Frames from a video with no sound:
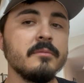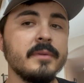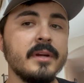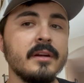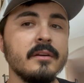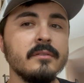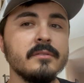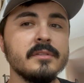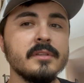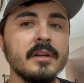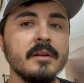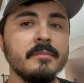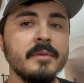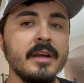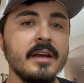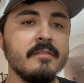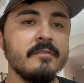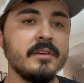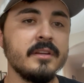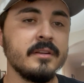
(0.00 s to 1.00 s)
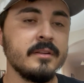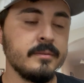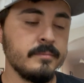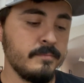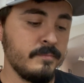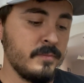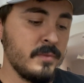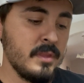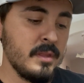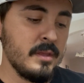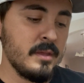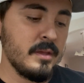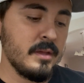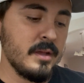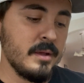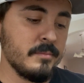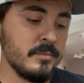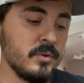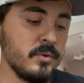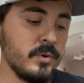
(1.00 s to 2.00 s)
arrows that I'm having,
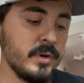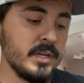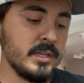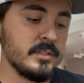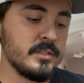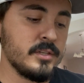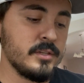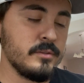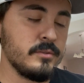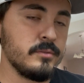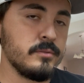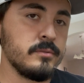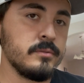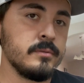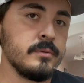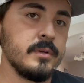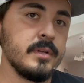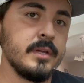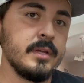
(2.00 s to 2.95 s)
I'm going to